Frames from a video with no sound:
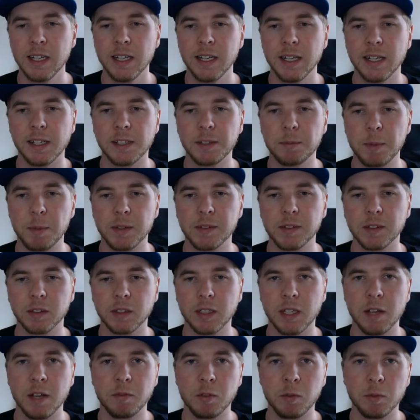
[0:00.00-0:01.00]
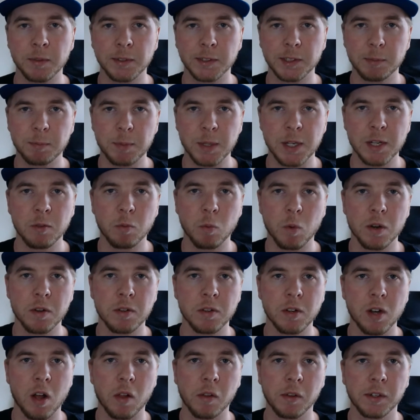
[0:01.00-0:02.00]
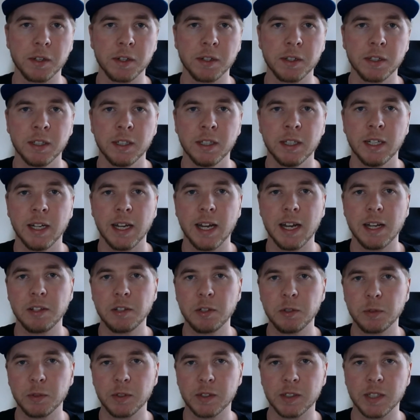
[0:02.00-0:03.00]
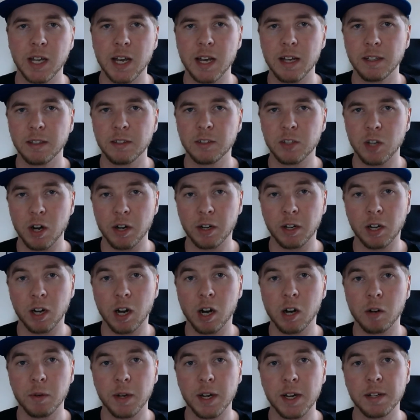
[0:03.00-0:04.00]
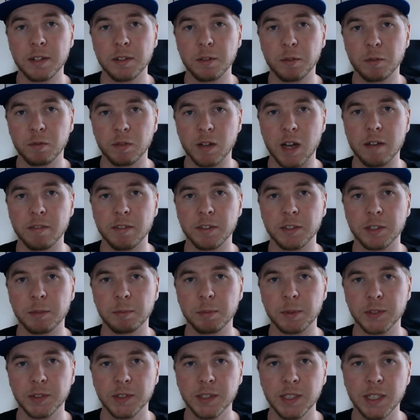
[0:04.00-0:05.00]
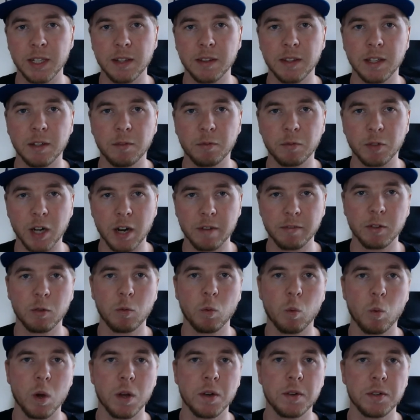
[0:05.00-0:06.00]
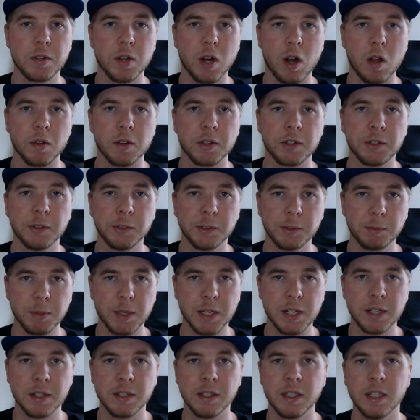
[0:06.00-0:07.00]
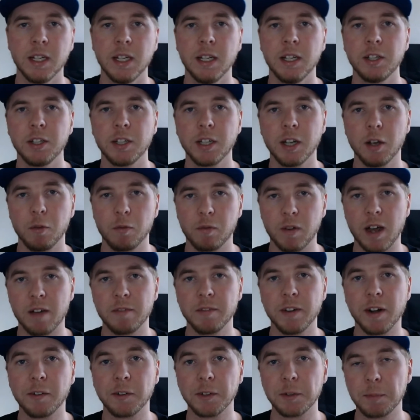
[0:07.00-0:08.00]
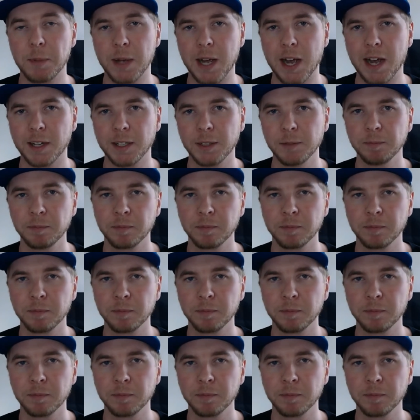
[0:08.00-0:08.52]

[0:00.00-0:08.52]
is basically if you want to spend $1 and you set target ROA to 500%, then for every $1 you spend, you get $5 back.